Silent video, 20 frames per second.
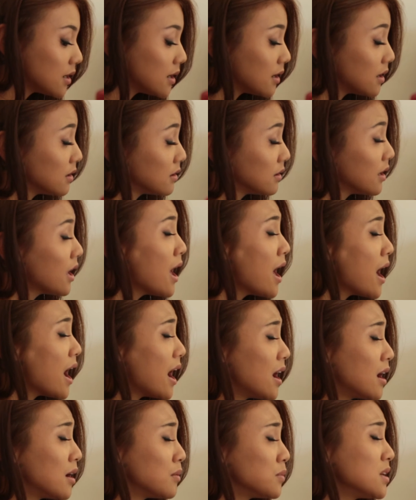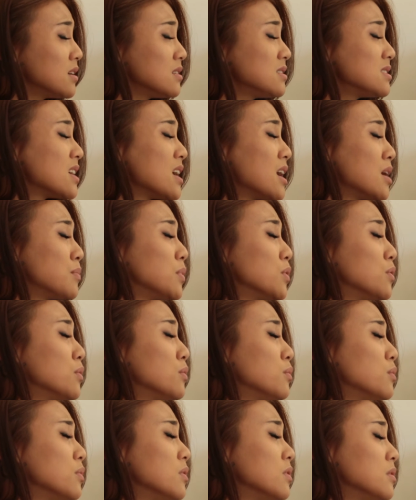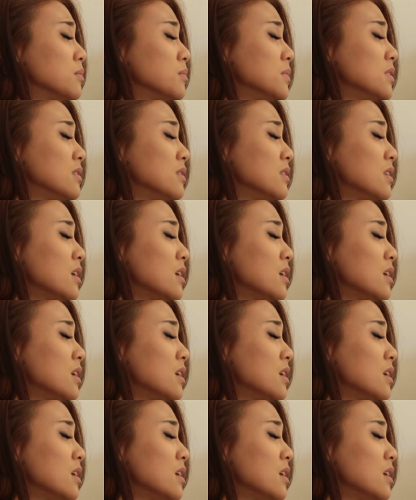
And I'm the type of woman